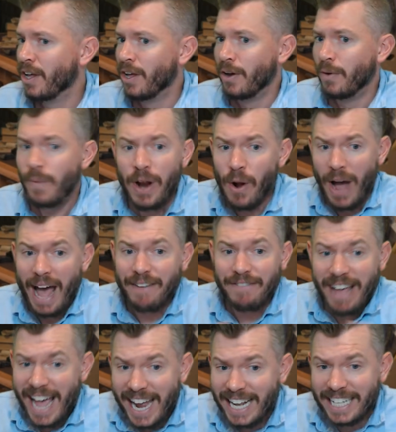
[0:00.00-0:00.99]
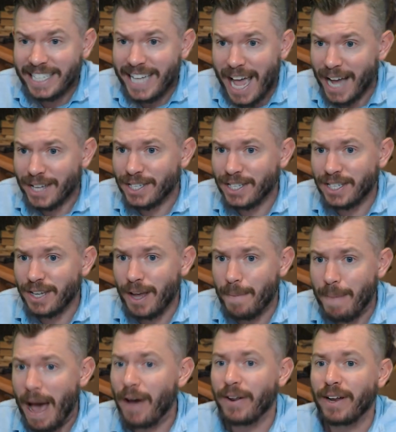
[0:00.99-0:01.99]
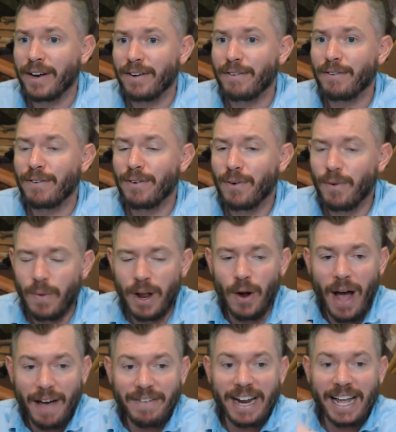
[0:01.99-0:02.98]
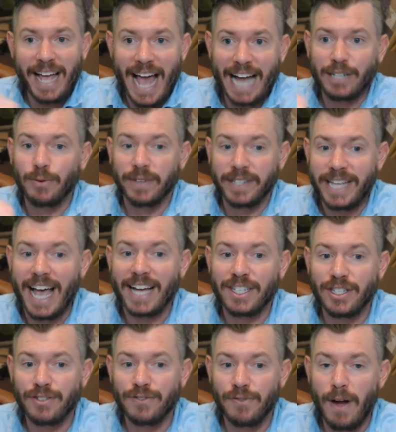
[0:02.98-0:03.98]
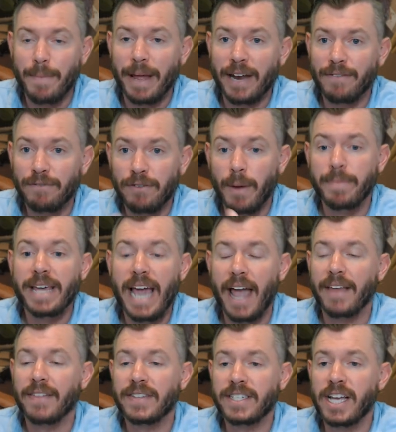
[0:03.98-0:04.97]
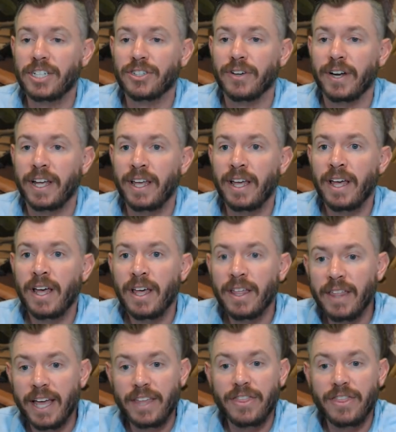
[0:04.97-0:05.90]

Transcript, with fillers: we don't have any texts about it. We don't have any actual texts from it from the 8th century. Like,